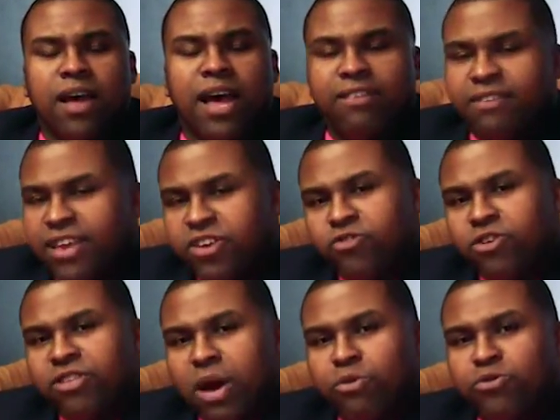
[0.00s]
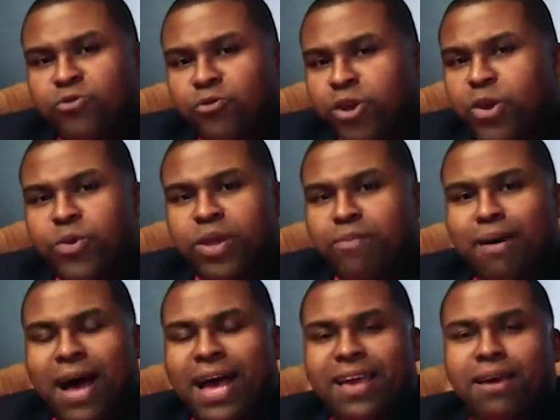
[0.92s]
a district that was frequented
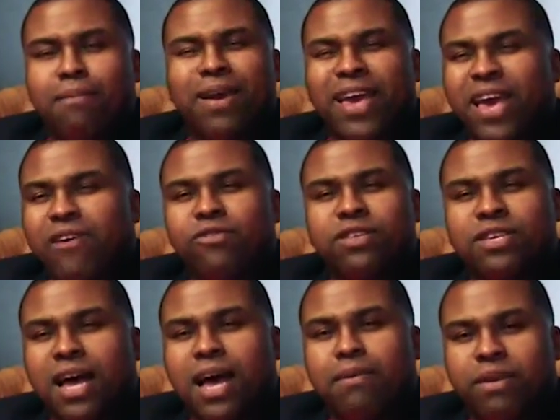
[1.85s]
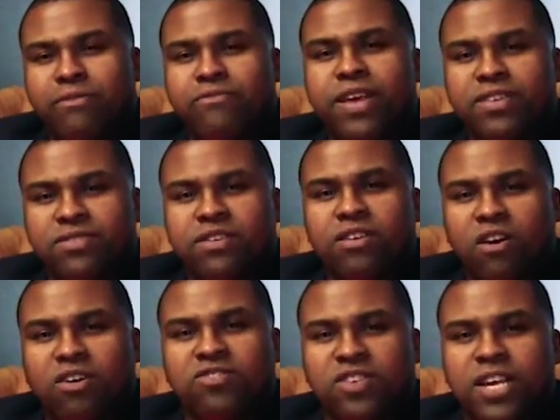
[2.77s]
by him every time he visited
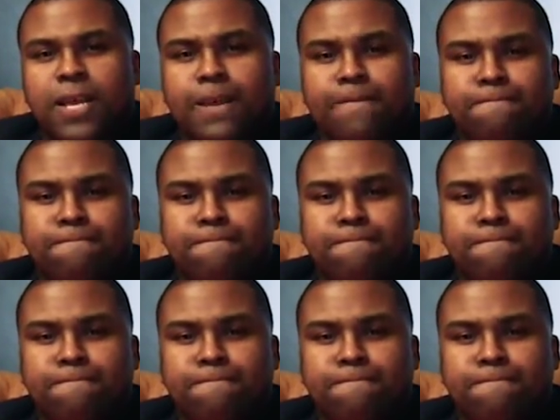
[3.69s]
our city.